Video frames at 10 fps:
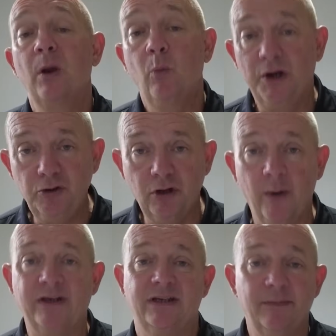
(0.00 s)
when you
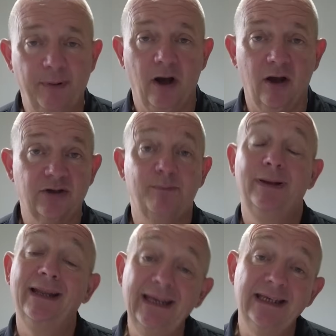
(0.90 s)
go into the bars,
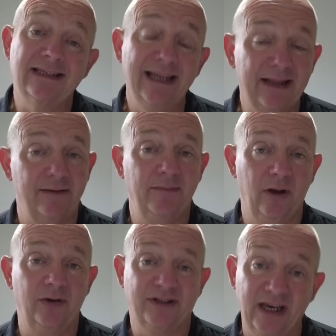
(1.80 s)
please let them
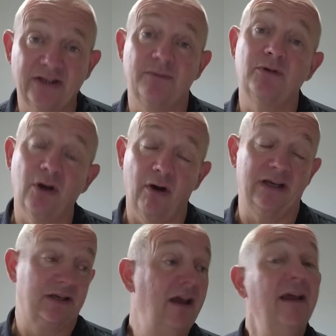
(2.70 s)
know. Say to them,
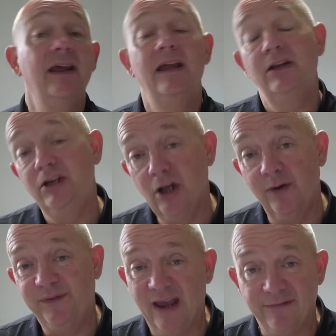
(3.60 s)
guys, you
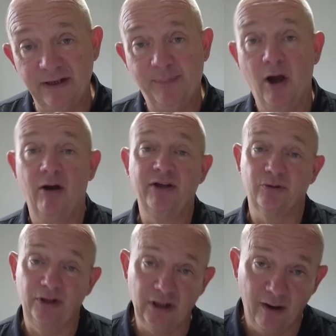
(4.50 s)
know, if you have any
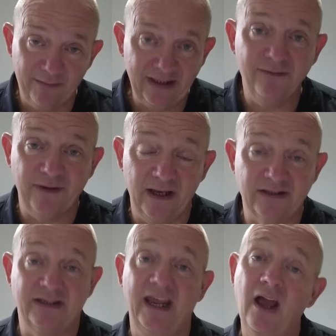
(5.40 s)
parties or you know any
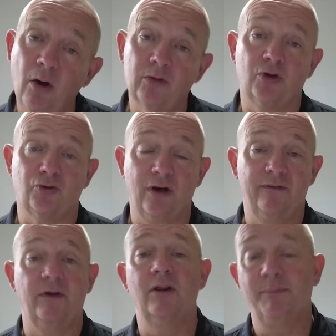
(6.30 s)
events, get hold of
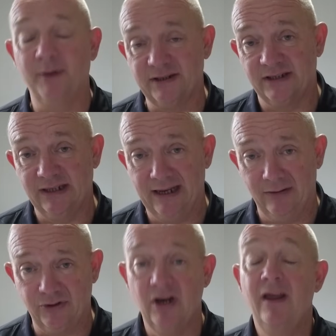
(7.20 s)
Trev at the Buzzing
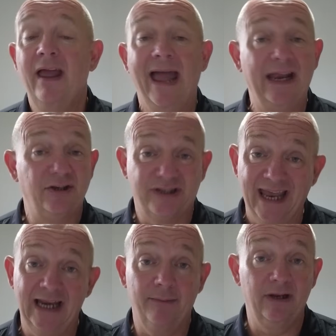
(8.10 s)
Lounge and
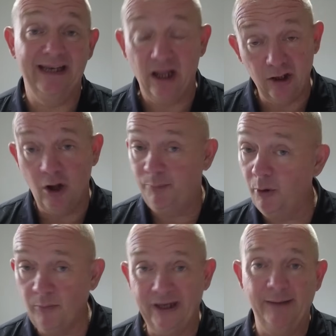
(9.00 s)
tell him. And I'll
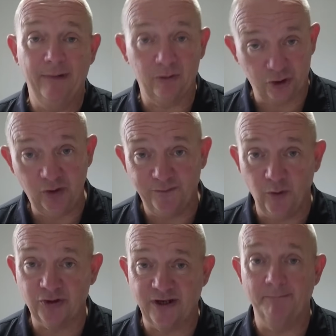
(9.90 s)
put my email,
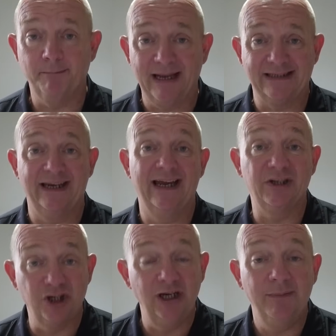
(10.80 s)

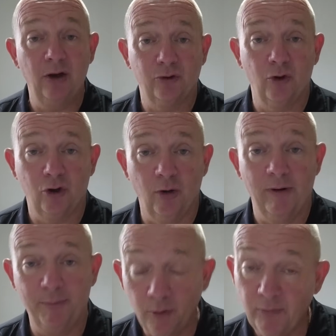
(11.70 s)

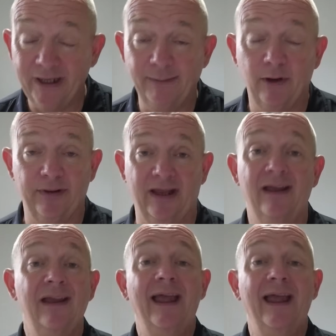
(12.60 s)
247pattaya@gmail.com. I'll put my email there